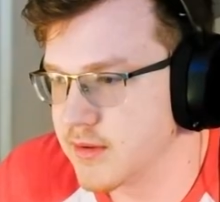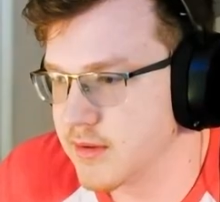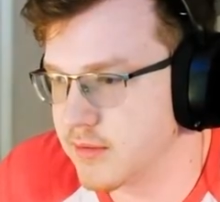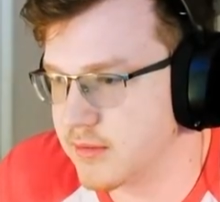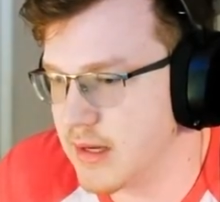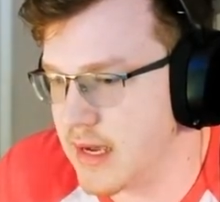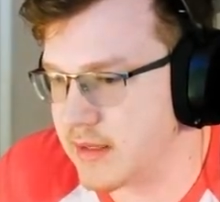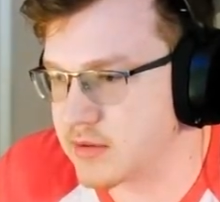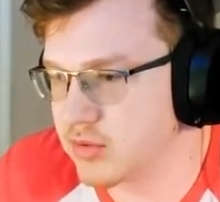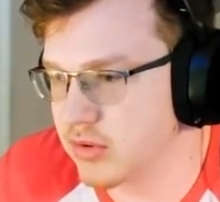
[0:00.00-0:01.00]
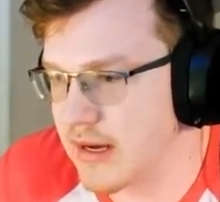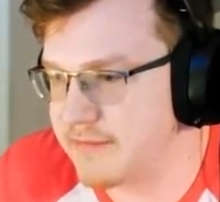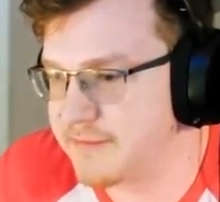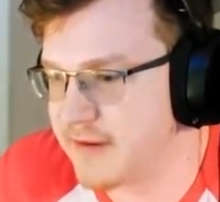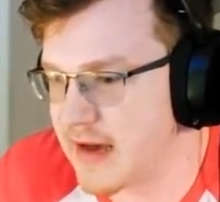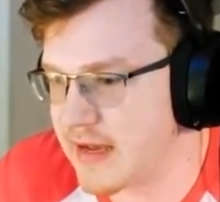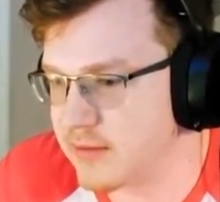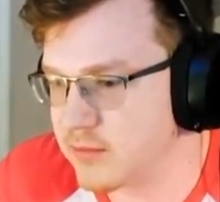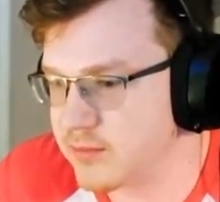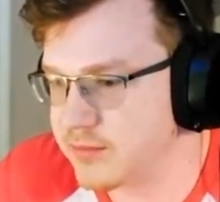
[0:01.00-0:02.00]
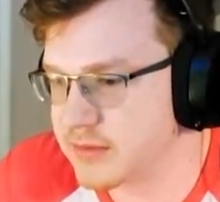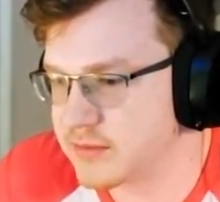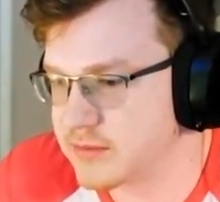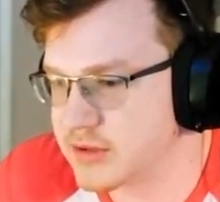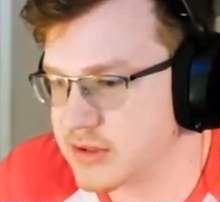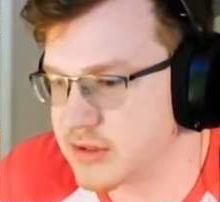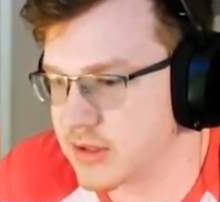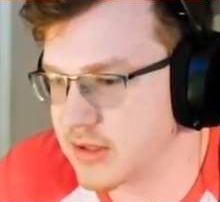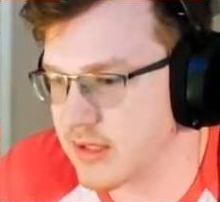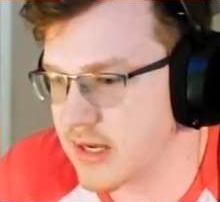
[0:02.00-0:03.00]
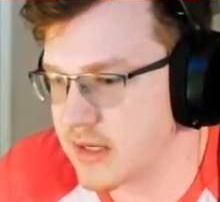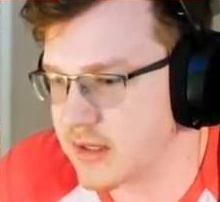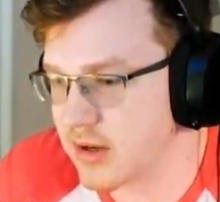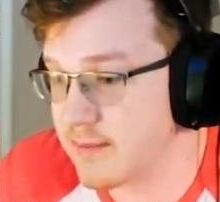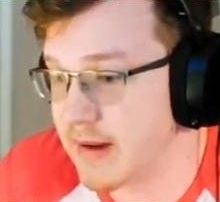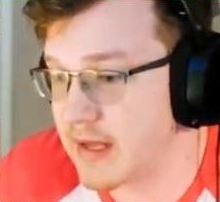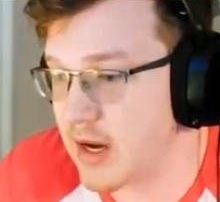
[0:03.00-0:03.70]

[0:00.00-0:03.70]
Alright, cool, I'm fine just gonna get out of here. Am I?